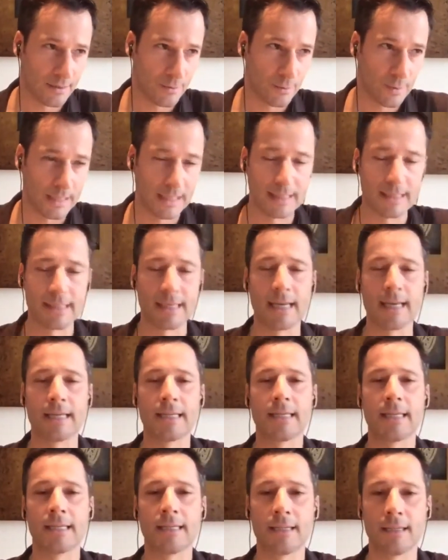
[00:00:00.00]
release
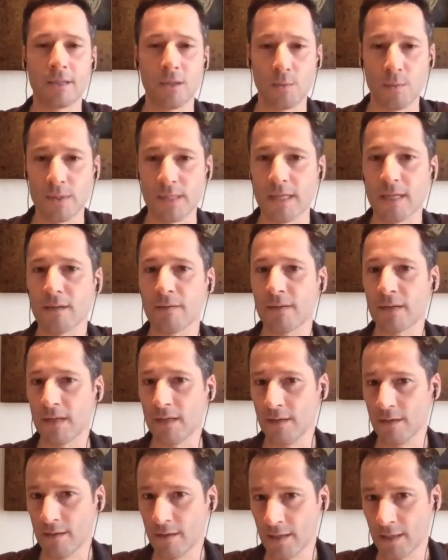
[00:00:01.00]
candidate towards the end of the
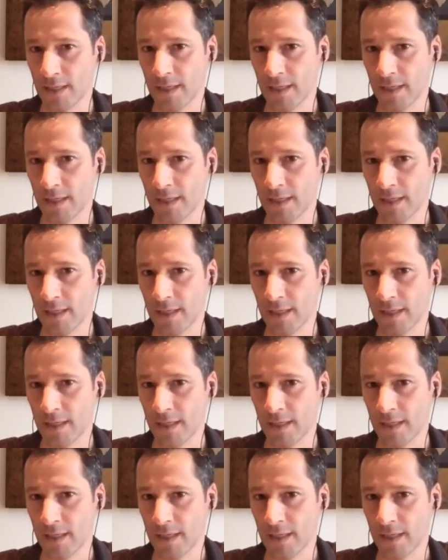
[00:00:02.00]
year